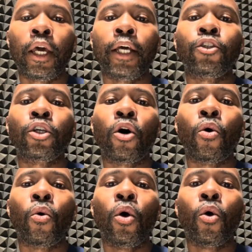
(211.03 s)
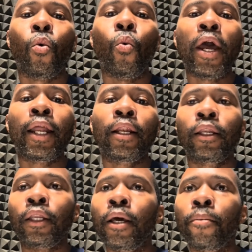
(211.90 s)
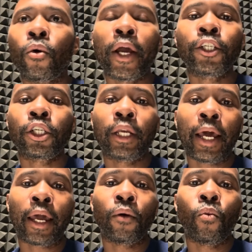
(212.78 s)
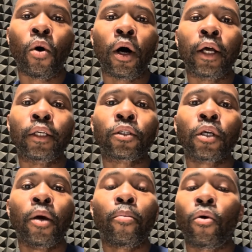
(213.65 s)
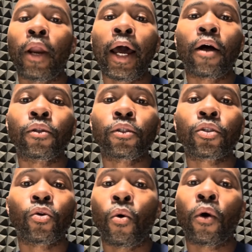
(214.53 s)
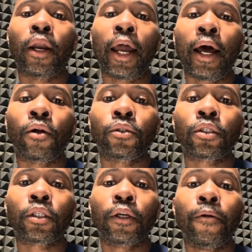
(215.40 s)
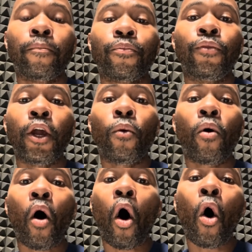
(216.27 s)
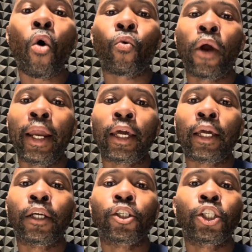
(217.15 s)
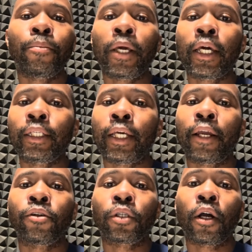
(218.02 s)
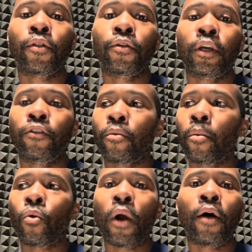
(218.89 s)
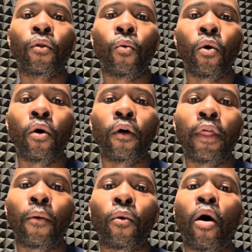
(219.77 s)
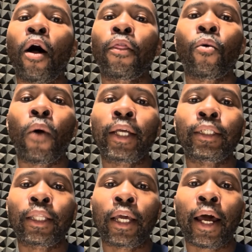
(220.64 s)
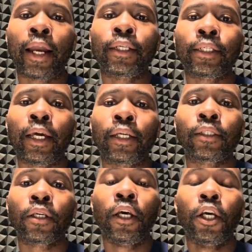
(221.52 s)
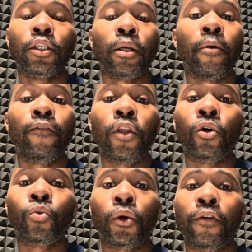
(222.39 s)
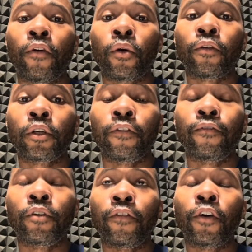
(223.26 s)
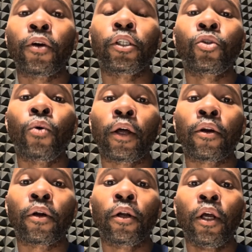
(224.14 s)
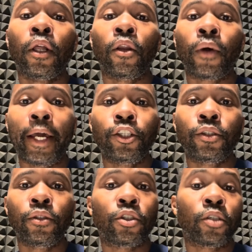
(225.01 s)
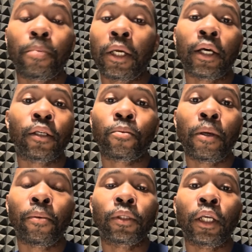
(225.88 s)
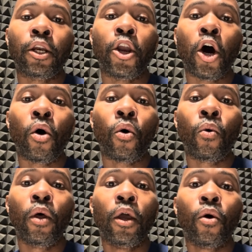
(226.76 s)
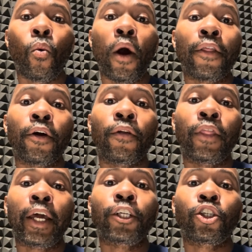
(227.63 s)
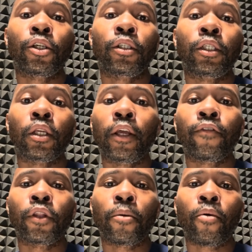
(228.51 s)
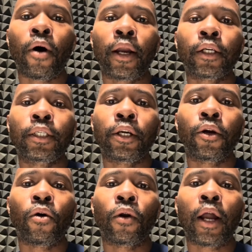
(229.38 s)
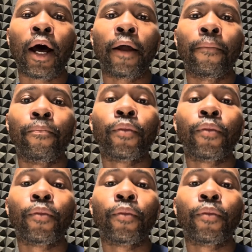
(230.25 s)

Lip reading: And so when Liberation Day was pronounced or announced, there were already shipping containers and other things from around the world that were on their way to the United States. Some of those were diverted to other locations just because people didn't know whether they should deliver their products here or not.